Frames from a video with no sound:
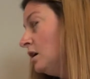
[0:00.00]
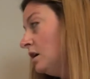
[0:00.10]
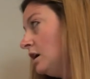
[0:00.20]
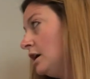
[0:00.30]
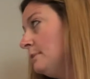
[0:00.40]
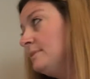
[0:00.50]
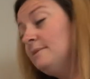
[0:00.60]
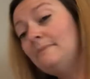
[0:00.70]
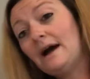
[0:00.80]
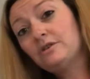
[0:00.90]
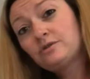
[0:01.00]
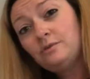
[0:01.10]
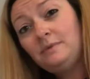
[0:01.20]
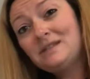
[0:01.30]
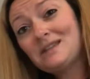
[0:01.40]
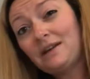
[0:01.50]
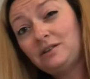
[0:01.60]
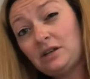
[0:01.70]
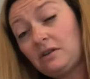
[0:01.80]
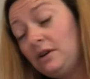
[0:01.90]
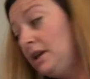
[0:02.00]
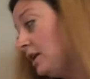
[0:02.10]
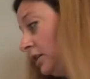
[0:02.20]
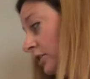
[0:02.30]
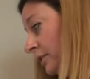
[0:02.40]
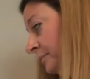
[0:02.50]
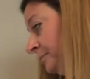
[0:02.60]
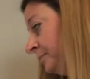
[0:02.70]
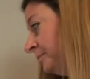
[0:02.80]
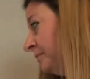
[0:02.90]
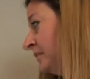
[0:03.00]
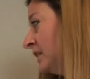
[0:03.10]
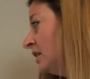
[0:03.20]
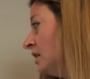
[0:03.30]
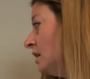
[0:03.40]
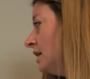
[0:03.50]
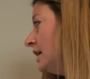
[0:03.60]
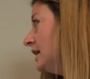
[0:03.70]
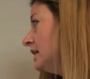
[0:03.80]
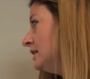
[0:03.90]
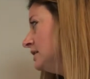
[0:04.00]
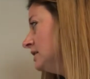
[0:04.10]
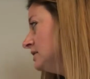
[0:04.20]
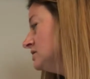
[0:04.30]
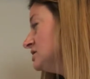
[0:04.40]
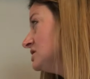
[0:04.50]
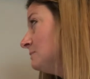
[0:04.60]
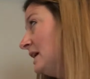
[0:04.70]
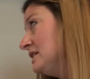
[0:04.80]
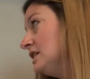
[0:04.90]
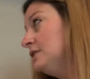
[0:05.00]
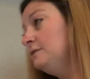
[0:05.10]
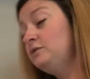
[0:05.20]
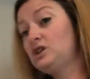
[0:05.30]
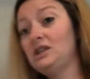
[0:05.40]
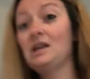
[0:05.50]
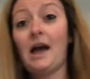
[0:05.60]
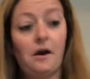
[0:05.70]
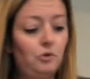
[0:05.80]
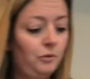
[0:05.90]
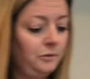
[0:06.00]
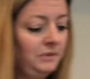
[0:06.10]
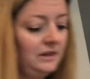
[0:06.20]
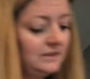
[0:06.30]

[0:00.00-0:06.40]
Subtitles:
The mouse would be secondary here. And depending on the food chain, the owl would be the